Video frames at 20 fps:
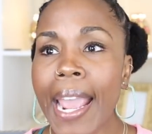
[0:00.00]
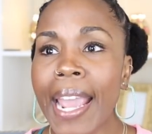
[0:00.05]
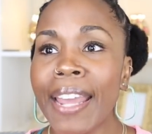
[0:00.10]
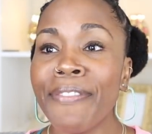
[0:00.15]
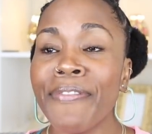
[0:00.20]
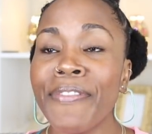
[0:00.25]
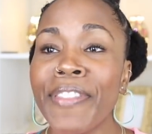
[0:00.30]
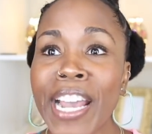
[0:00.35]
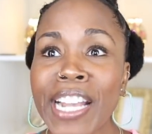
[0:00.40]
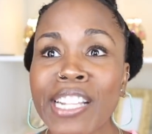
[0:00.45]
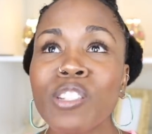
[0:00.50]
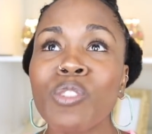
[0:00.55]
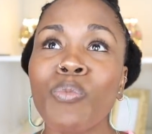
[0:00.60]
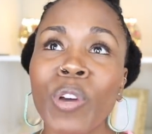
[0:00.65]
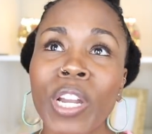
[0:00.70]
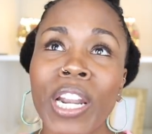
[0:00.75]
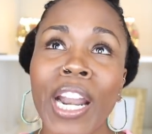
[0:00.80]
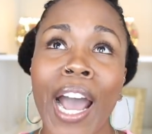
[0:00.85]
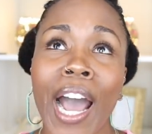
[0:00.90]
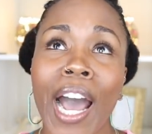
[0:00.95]
And that's
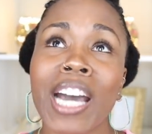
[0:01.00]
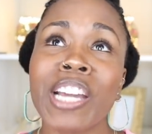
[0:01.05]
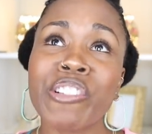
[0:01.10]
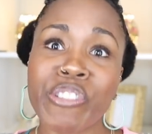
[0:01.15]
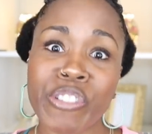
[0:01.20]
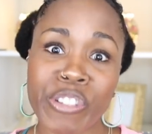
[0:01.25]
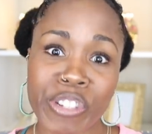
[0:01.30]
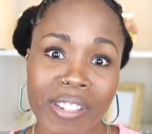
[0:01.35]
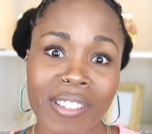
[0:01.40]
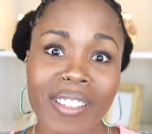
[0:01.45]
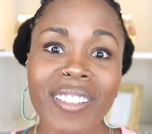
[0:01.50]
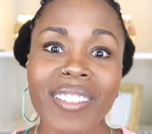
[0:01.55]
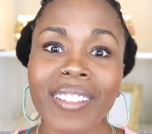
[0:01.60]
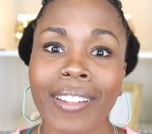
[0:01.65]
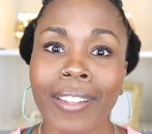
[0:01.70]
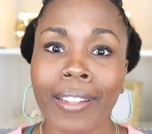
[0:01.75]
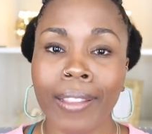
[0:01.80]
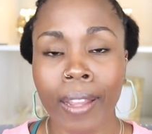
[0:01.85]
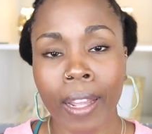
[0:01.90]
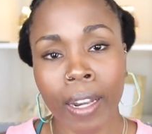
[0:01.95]
when I
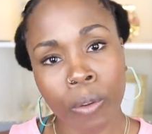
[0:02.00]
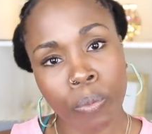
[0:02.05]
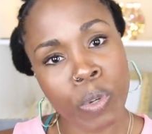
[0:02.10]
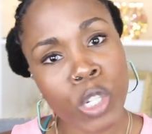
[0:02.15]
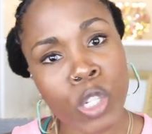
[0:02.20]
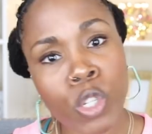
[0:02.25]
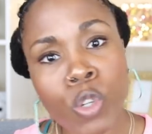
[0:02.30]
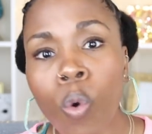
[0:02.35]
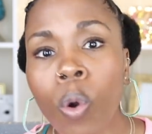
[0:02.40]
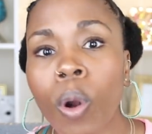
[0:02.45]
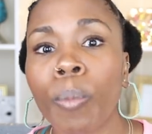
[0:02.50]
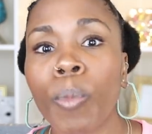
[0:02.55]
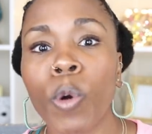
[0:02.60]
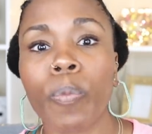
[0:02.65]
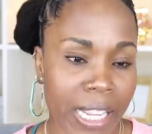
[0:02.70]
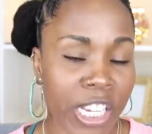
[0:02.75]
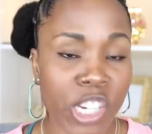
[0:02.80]
understood that it was normal.